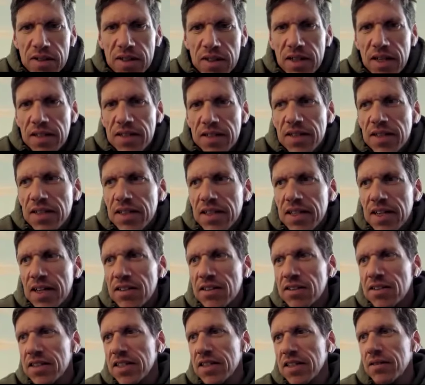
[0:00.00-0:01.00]
And I think the other
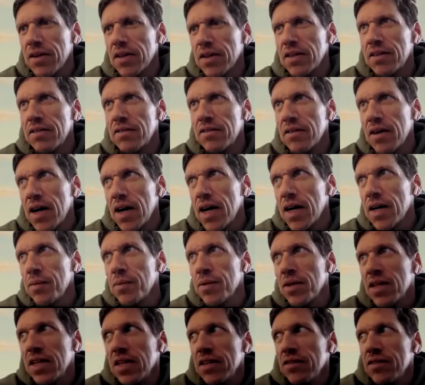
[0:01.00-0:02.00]
thing that I
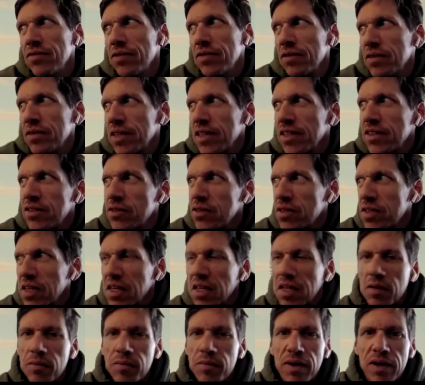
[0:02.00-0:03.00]
believe we need to
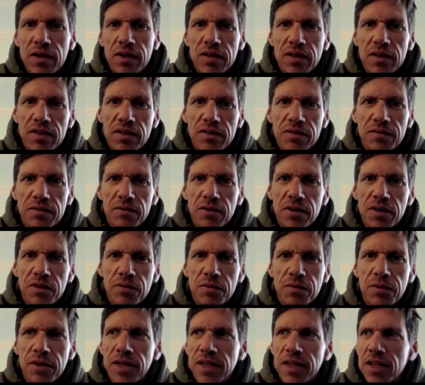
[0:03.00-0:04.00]
think about is
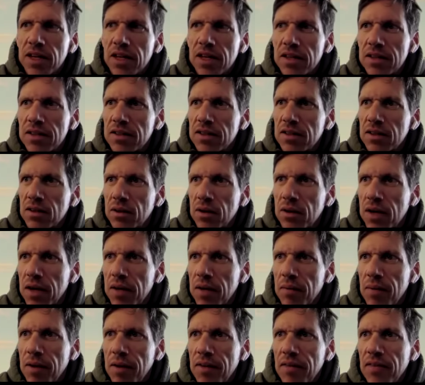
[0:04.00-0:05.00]
really not only
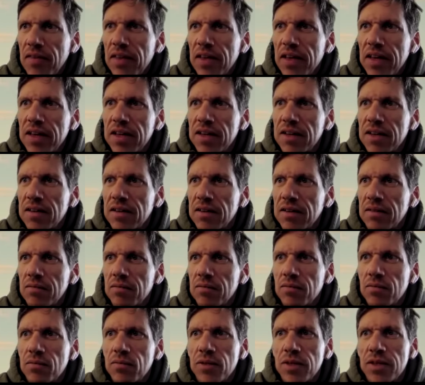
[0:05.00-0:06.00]
methane
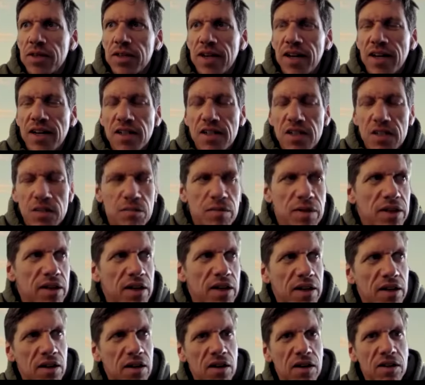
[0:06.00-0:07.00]
reduction, but
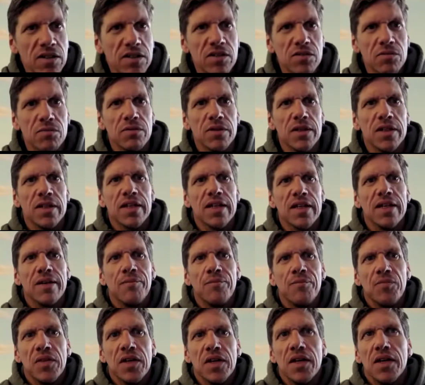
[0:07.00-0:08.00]
then also really
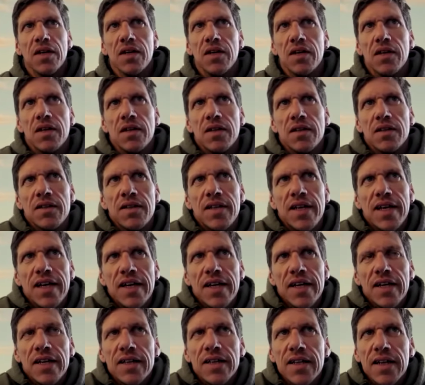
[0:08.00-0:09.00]

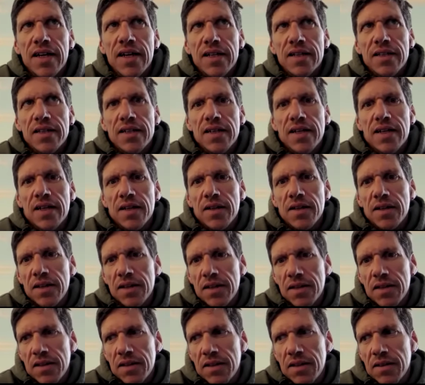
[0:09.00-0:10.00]
taking that and
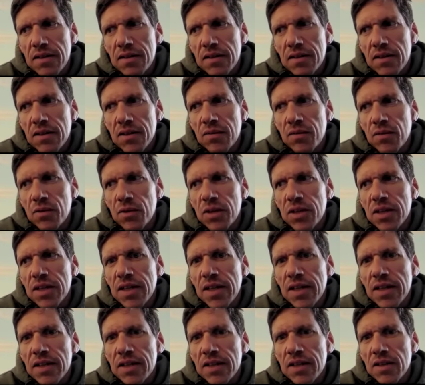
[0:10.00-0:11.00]
converting
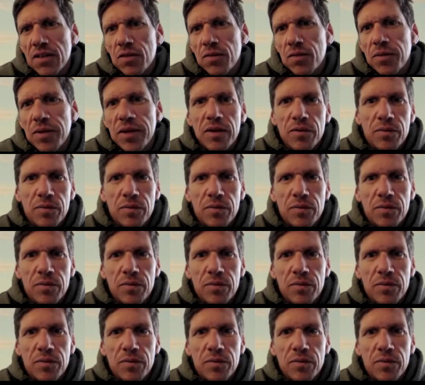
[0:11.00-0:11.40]
that into better